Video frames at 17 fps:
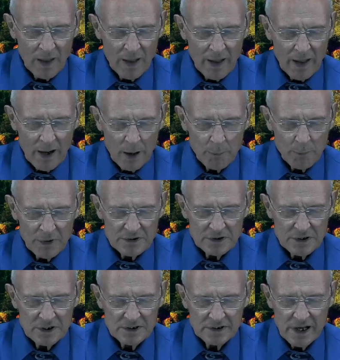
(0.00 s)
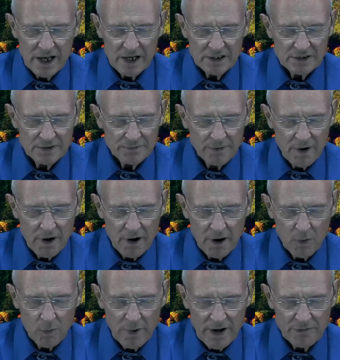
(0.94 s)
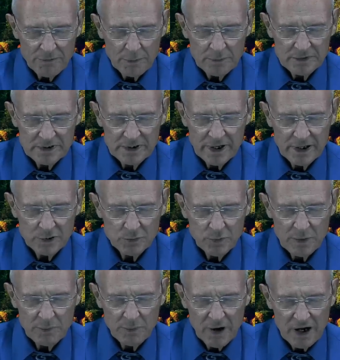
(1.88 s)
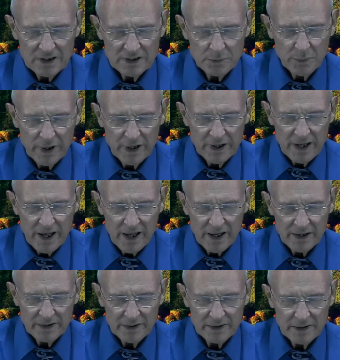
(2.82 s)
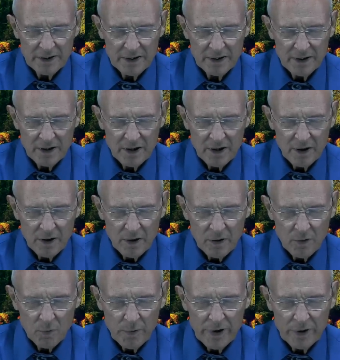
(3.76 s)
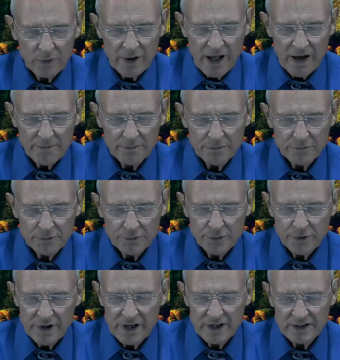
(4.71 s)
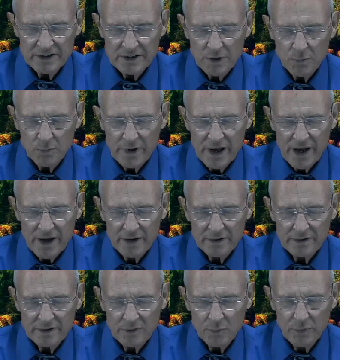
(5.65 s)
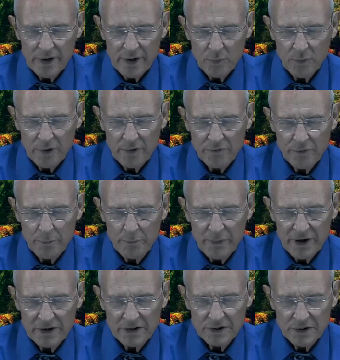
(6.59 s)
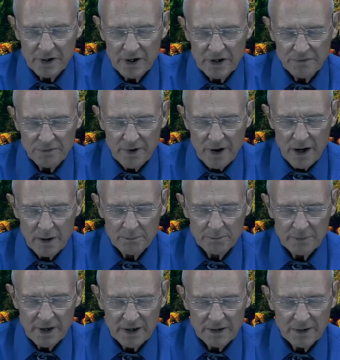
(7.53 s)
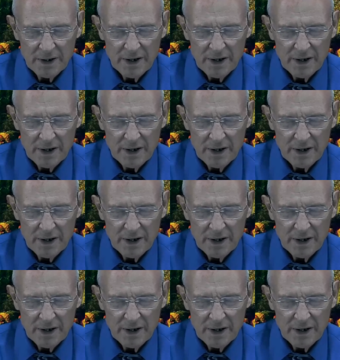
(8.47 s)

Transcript: help us to stay as far away from sin as we possibly can. We don't have trees that we we were forbidden to eat from, but